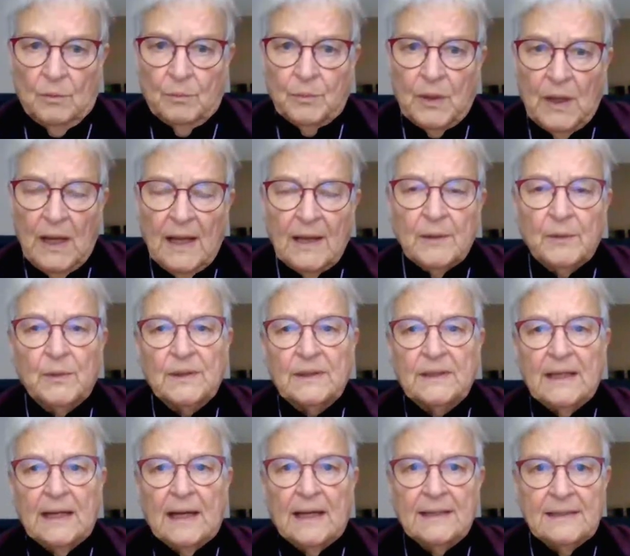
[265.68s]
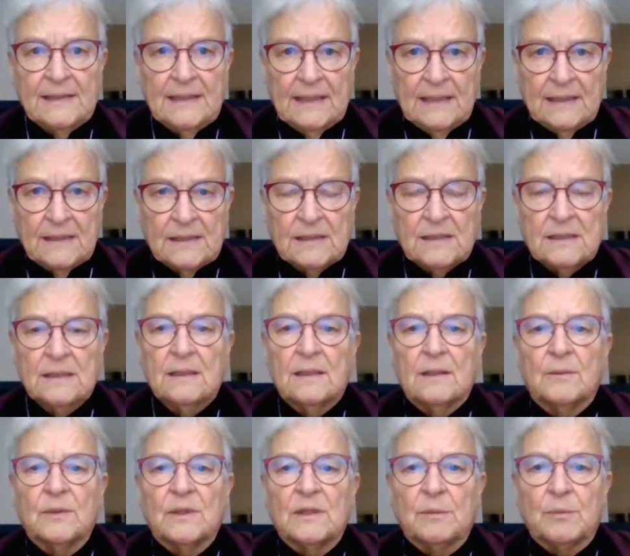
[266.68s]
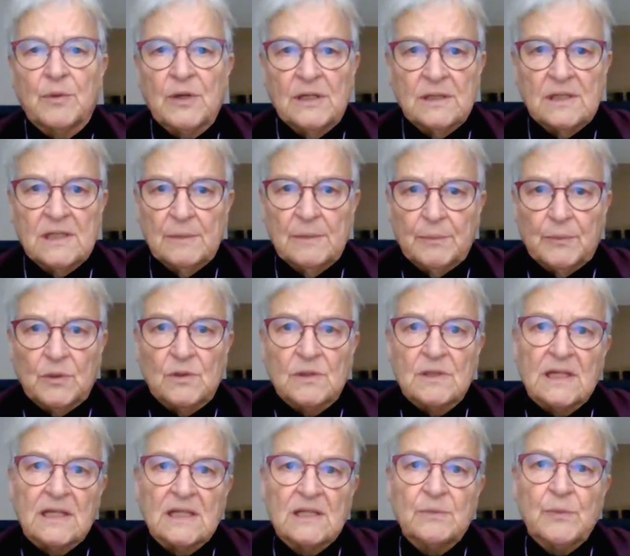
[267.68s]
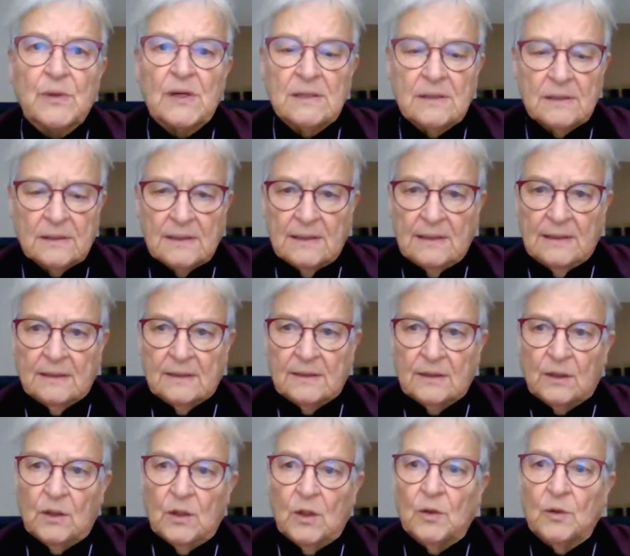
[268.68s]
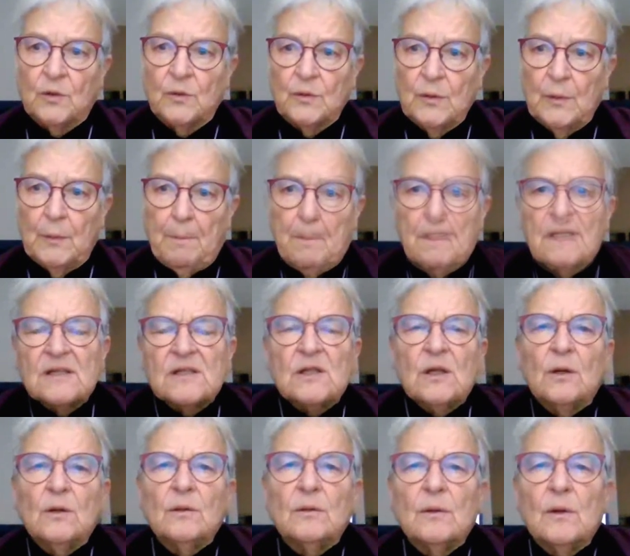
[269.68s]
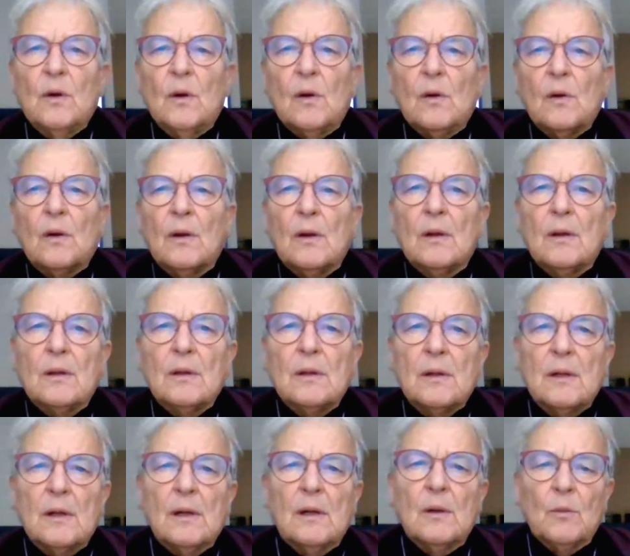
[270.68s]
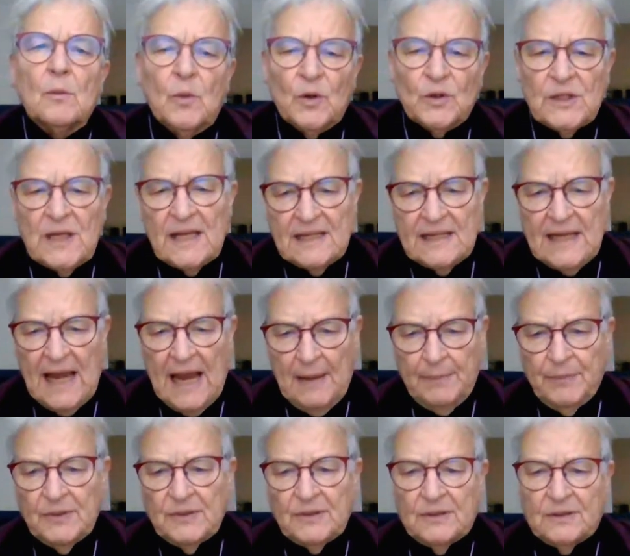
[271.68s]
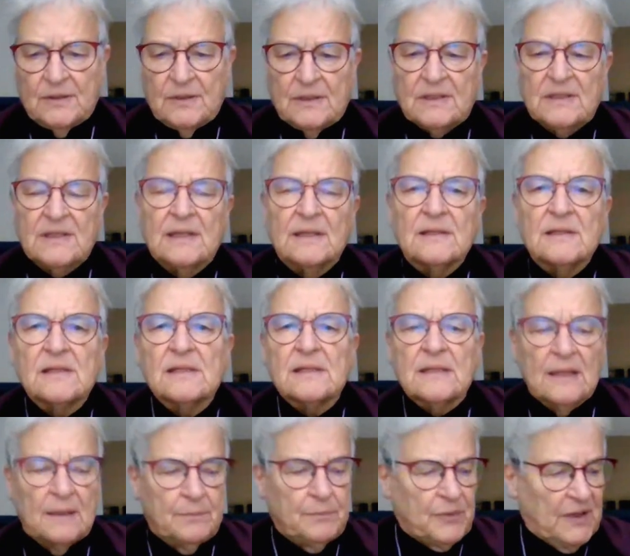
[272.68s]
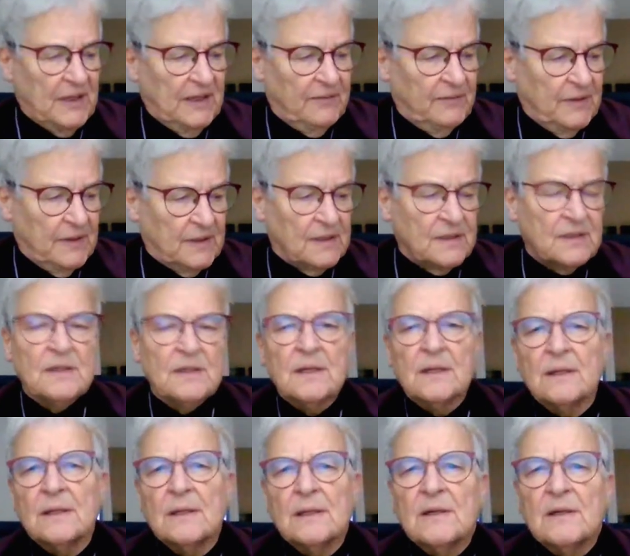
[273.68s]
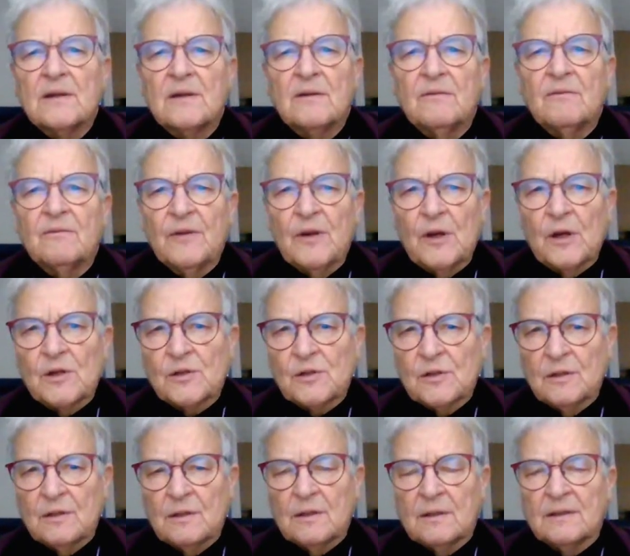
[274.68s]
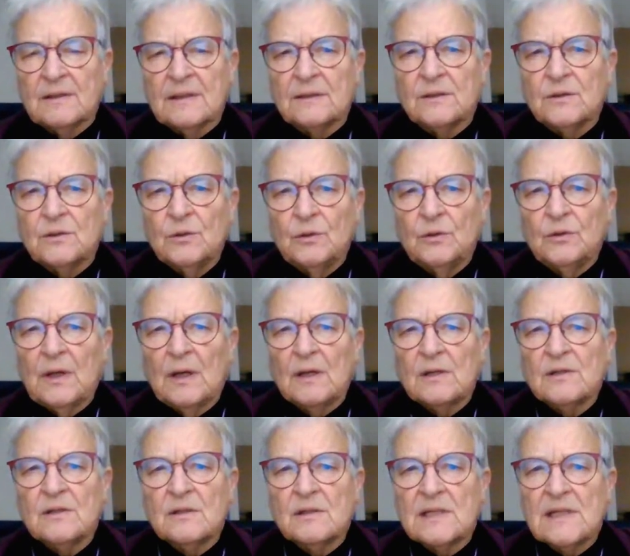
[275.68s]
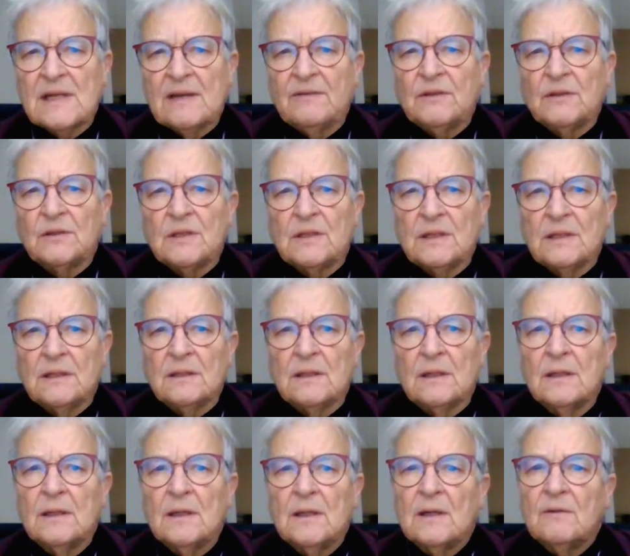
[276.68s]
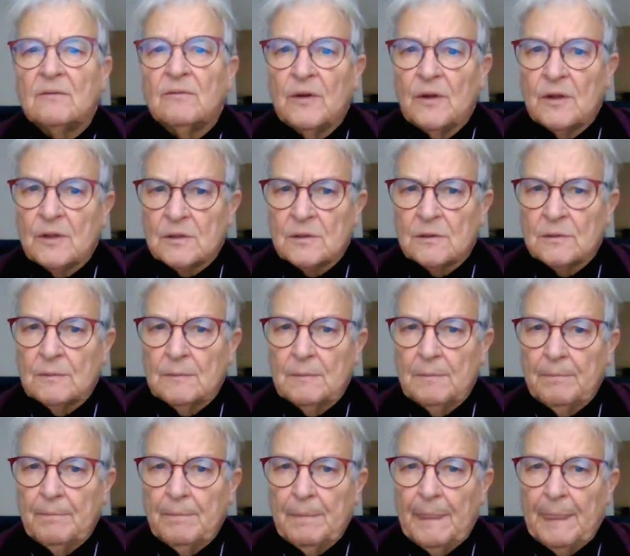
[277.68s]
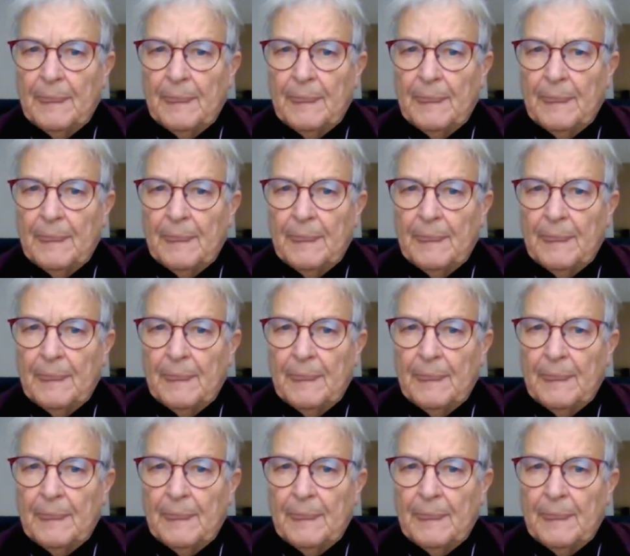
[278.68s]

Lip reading: comply with the ideas, with the principles expressed in the code? So what has happened since the previous version, the 2017 version?